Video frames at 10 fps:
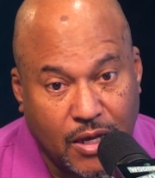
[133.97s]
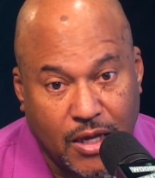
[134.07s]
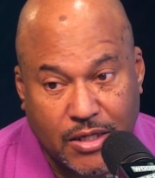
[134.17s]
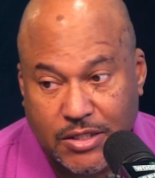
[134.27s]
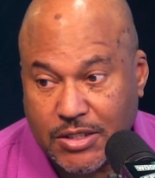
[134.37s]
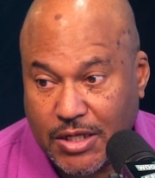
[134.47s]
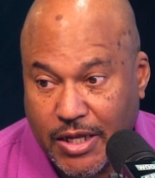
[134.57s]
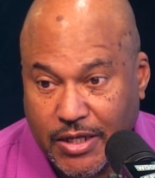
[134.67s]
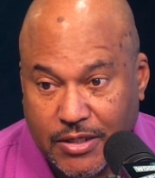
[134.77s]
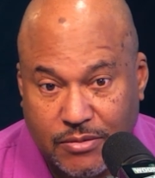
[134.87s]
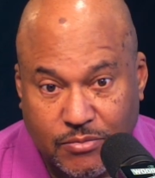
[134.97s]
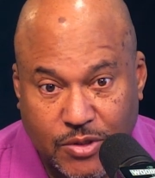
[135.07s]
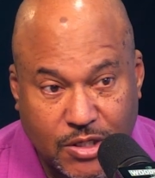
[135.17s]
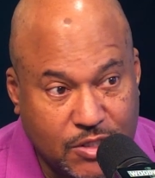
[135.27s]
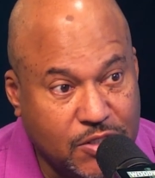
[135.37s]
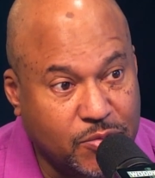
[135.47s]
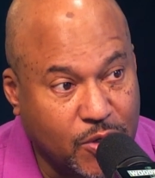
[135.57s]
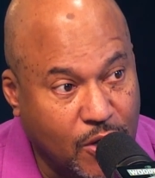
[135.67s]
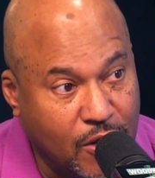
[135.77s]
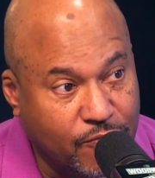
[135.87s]
uh, select because he's
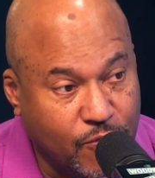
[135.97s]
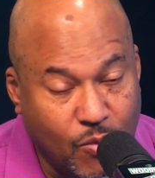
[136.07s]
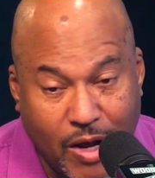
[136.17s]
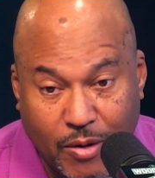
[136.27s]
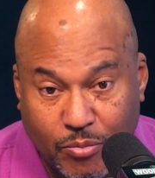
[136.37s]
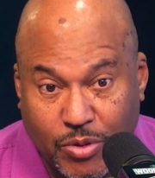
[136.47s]
been gone for a while.